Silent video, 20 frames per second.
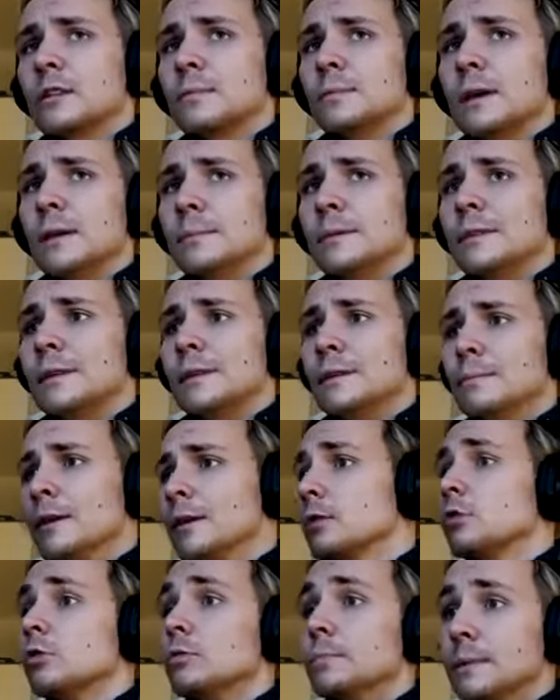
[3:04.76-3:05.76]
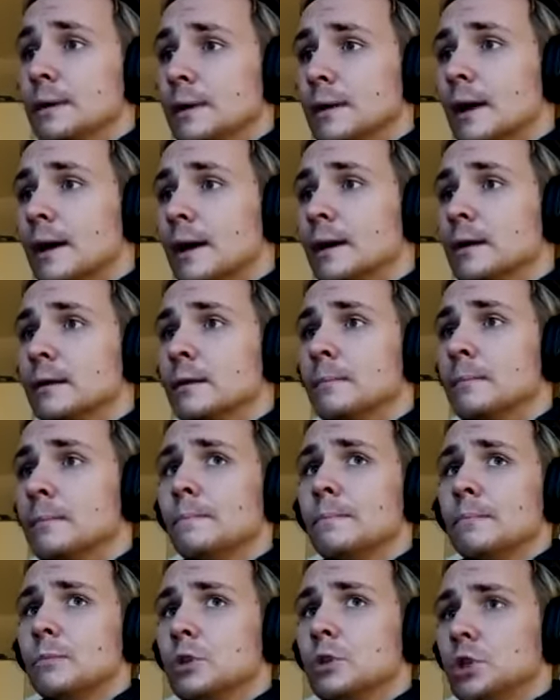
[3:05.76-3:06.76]
maybe the marsupial lion,
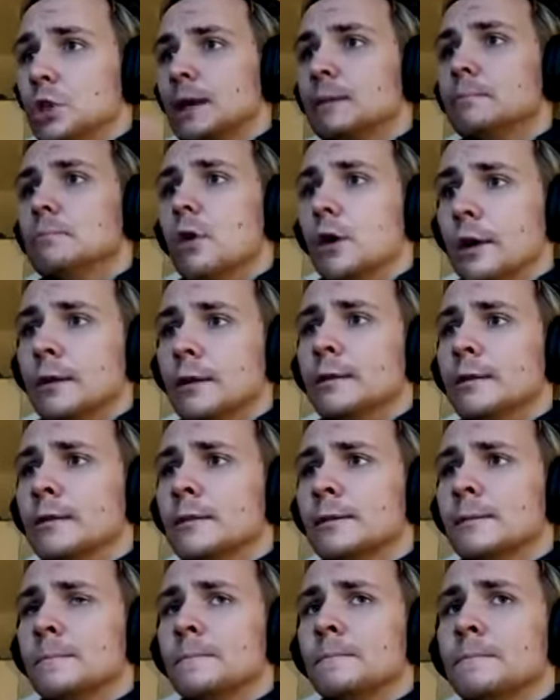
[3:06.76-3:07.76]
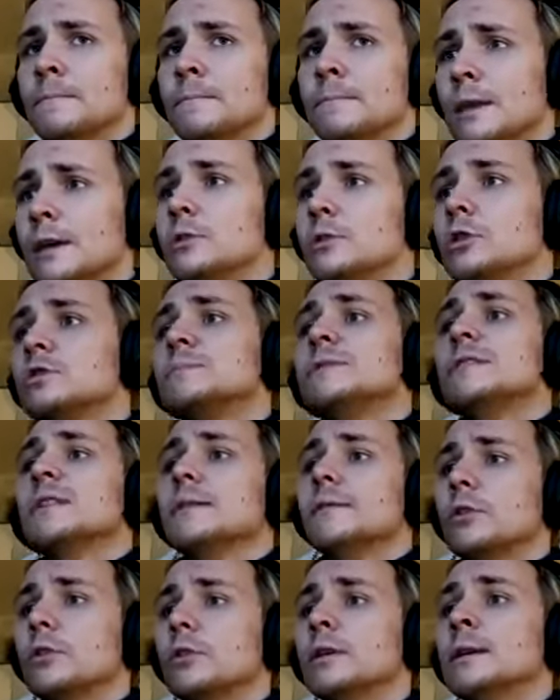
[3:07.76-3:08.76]
giant monitors. It just means a
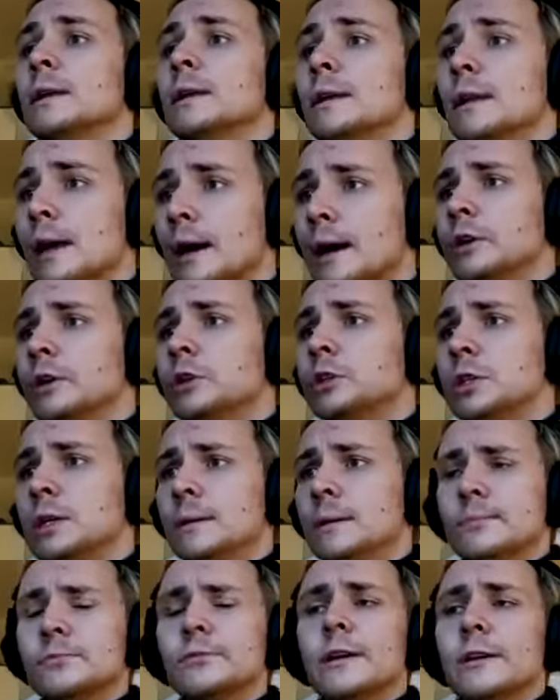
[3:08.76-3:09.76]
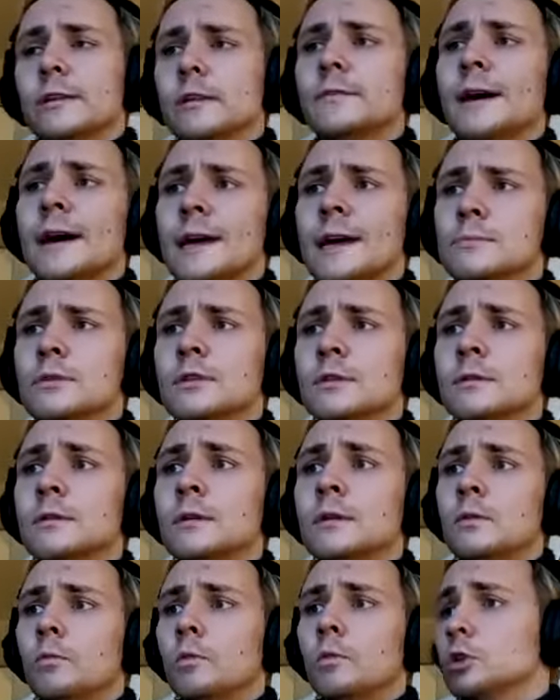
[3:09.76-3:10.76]
very large, impressive animal,
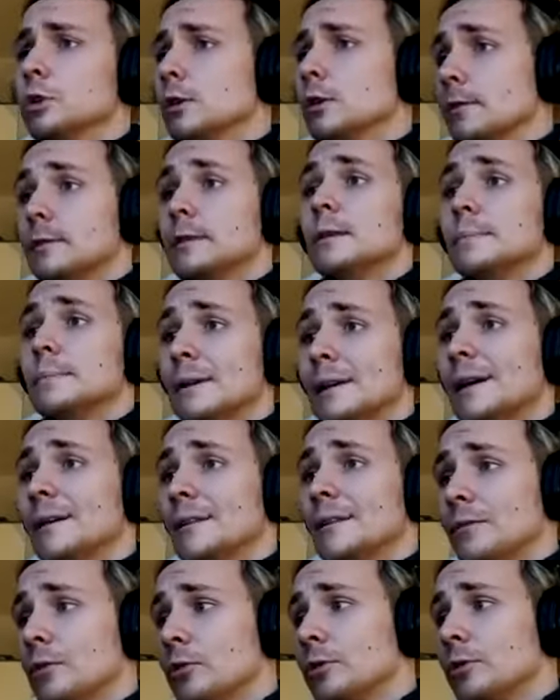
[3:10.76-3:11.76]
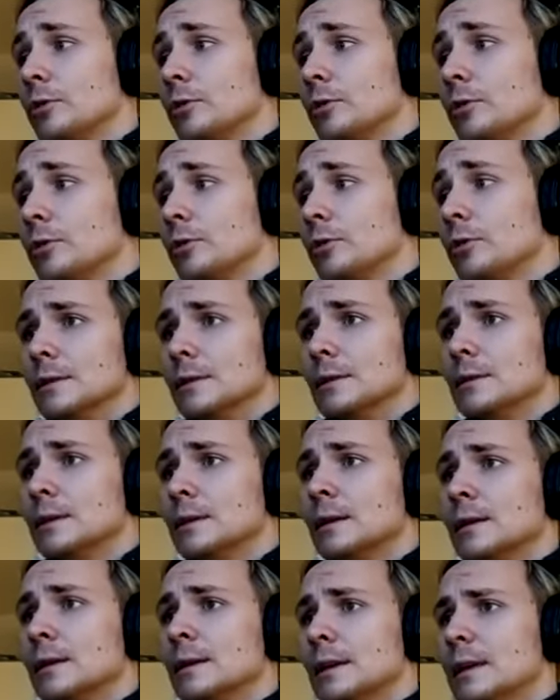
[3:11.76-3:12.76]
which also typically has a very significant
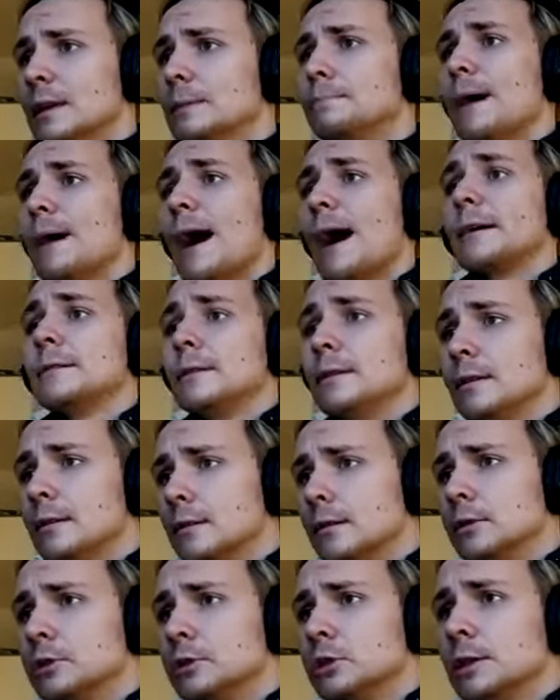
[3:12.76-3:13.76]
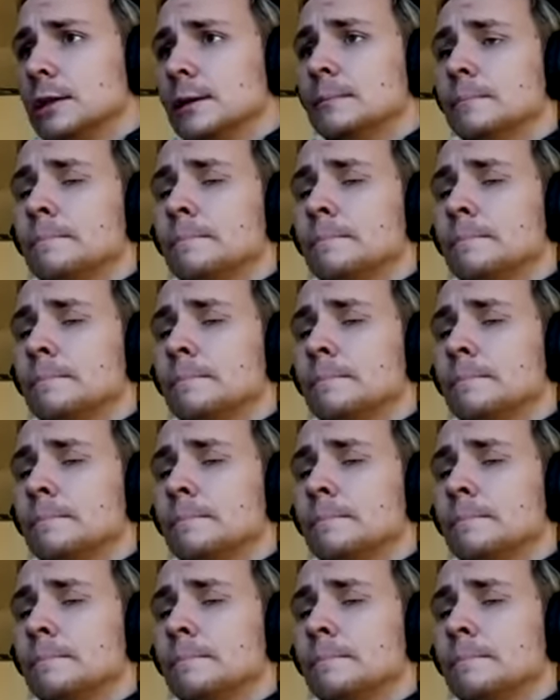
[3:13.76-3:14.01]
impact ecologically.